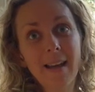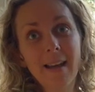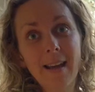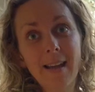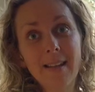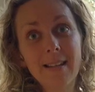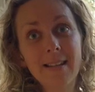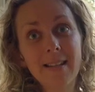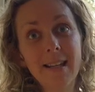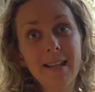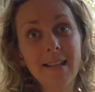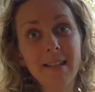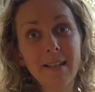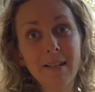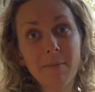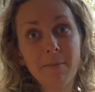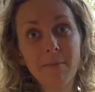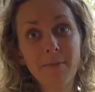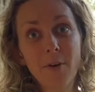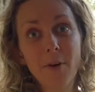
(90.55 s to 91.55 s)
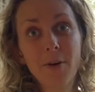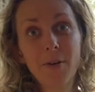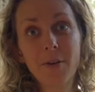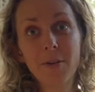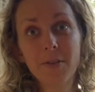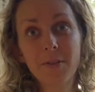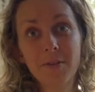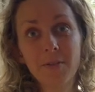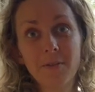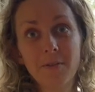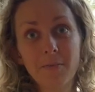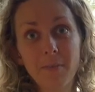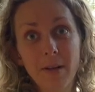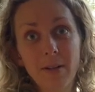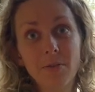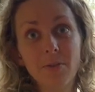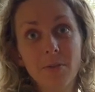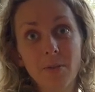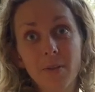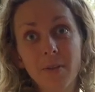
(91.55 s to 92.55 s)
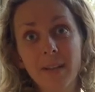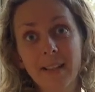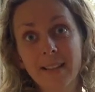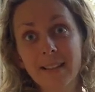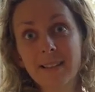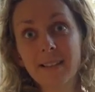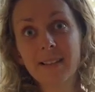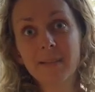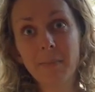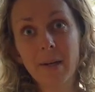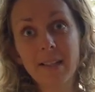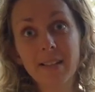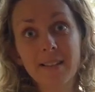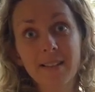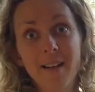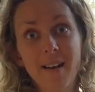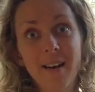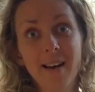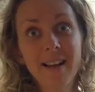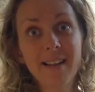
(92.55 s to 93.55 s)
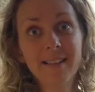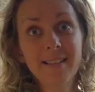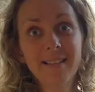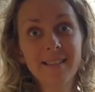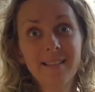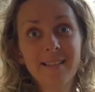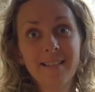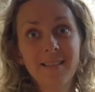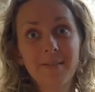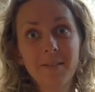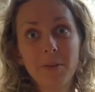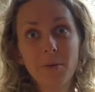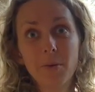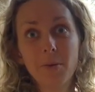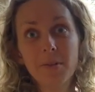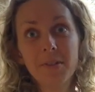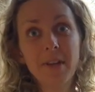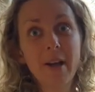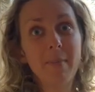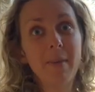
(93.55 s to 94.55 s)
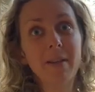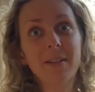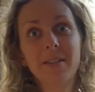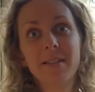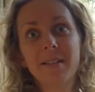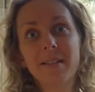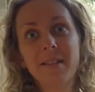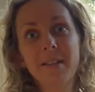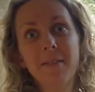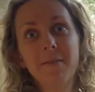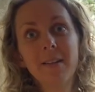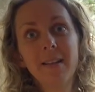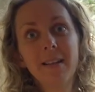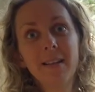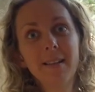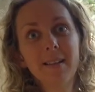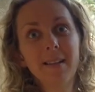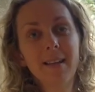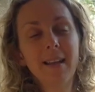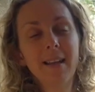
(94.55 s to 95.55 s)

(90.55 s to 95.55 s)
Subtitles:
and sending them photos of my drawings, my design, with all the dimensions and everything.